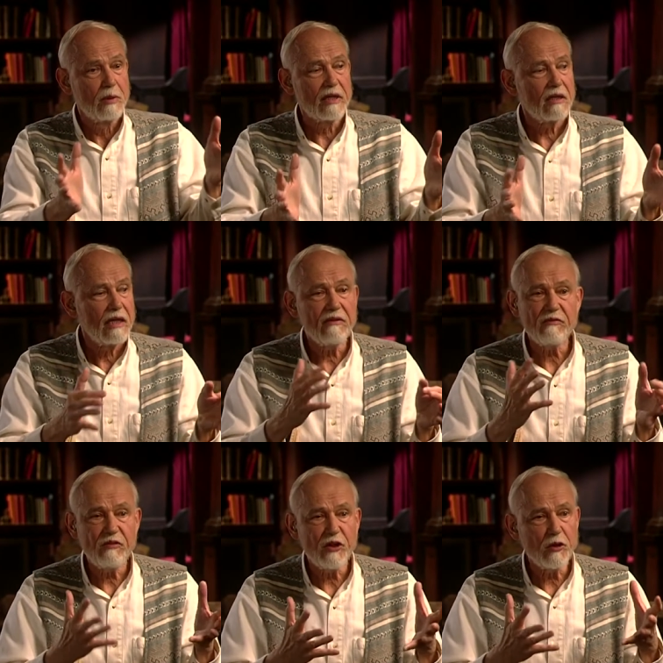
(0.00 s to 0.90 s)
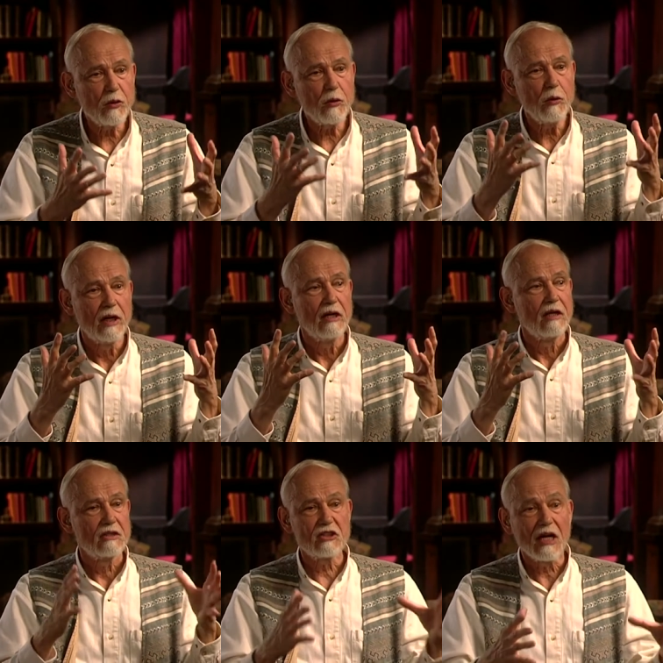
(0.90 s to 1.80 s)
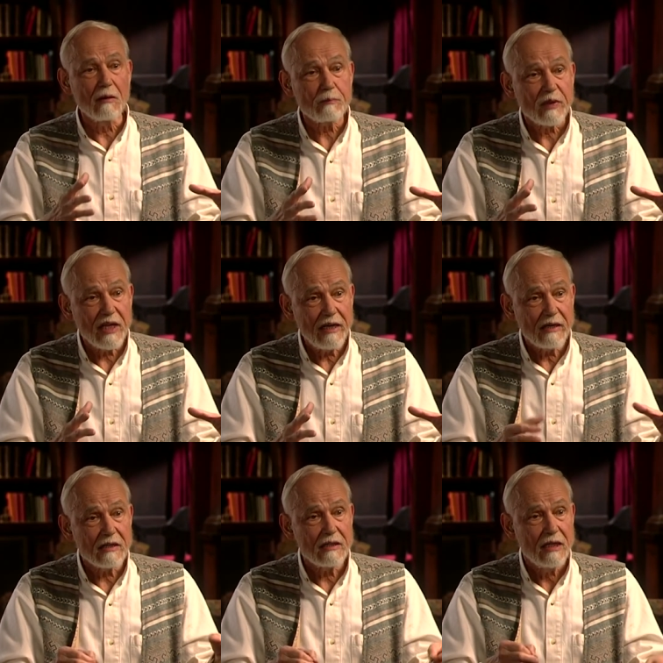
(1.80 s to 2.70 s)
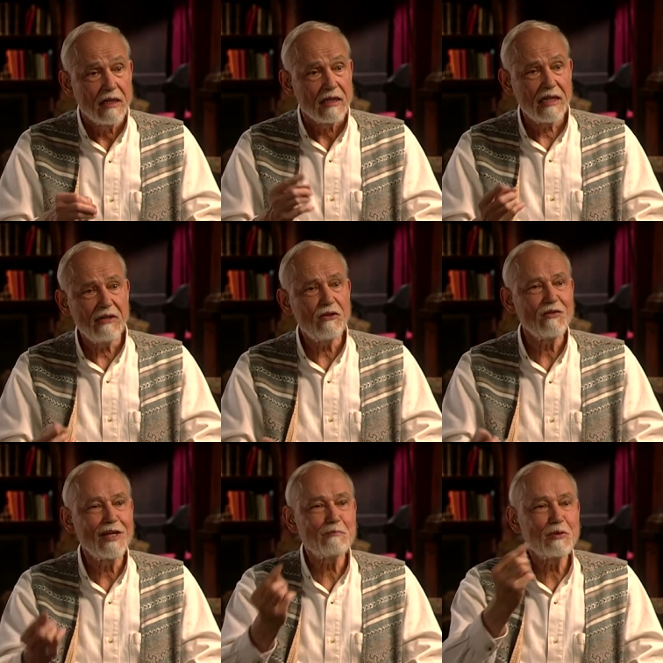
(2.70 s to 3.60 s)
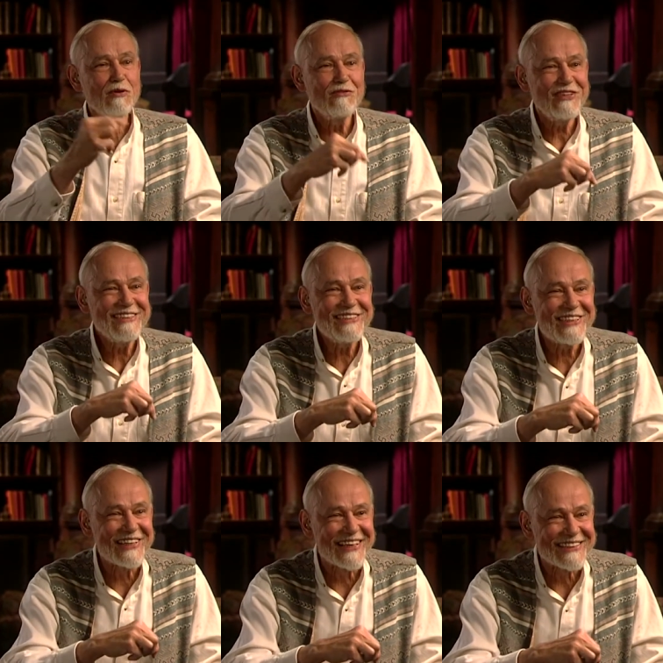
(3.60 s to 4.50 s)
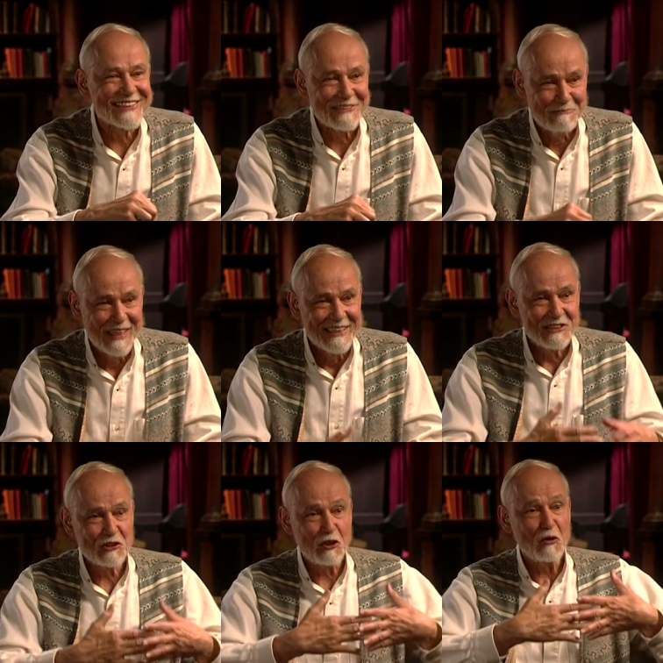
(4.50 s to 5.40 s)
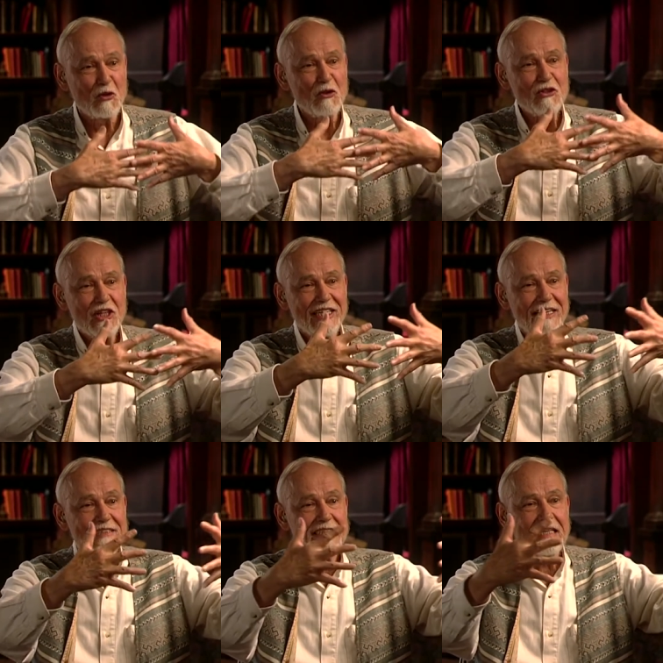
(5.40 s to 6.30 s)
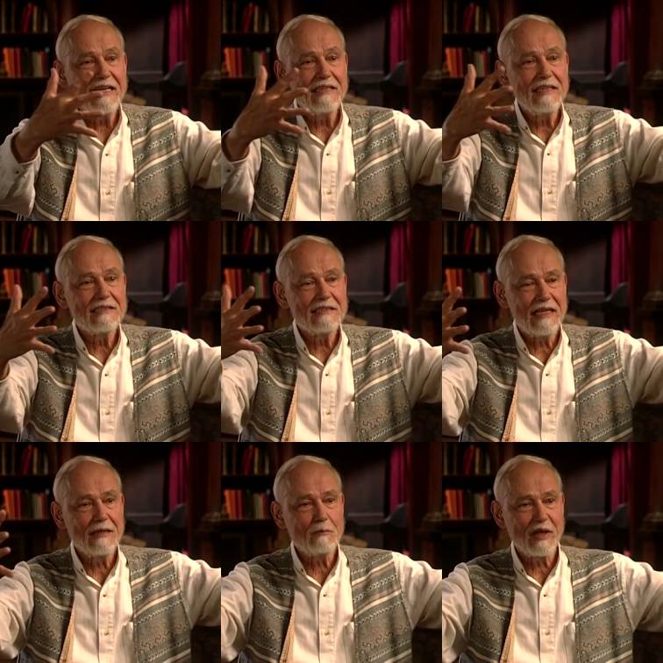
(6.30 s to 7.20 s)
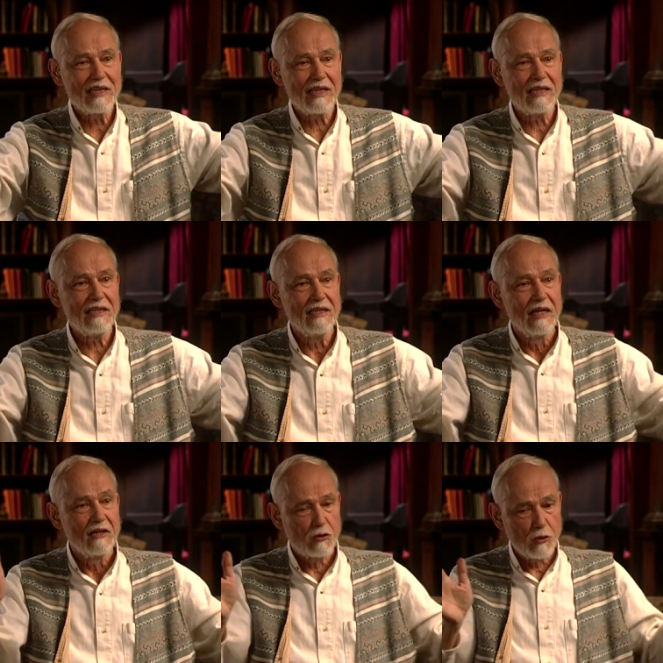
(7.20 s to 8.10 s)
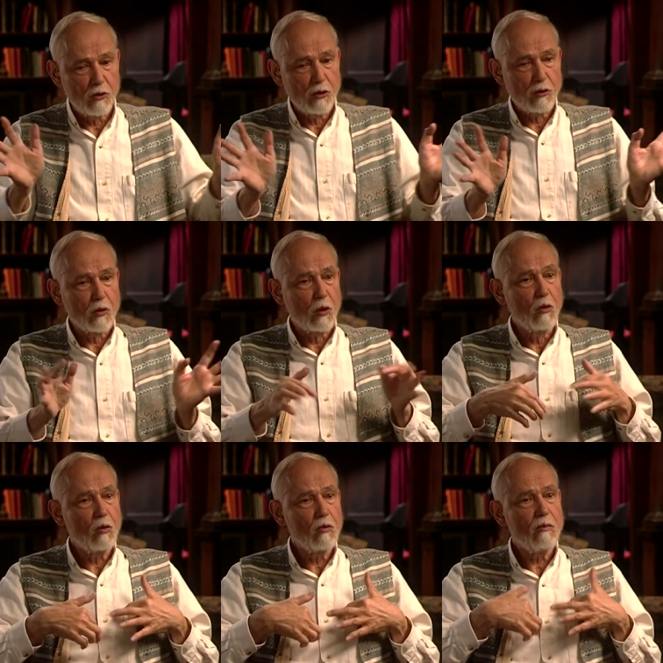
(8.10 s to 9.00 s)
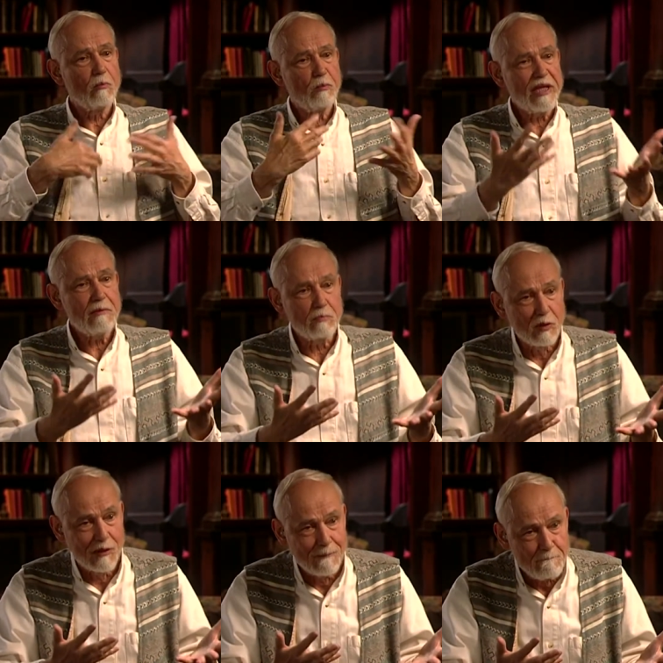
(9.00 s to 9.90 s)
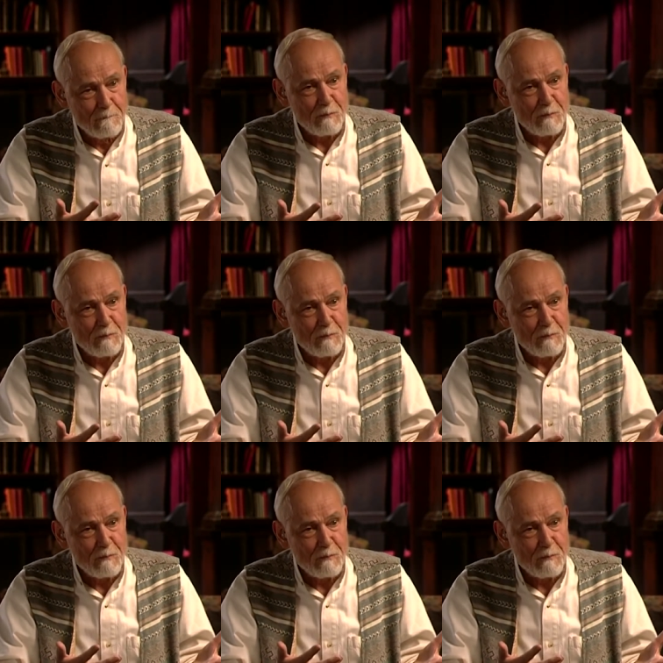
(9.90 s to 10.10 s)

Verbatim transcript: But if you stop there, then you've got provincialism. So you should extend this empathy to your own people,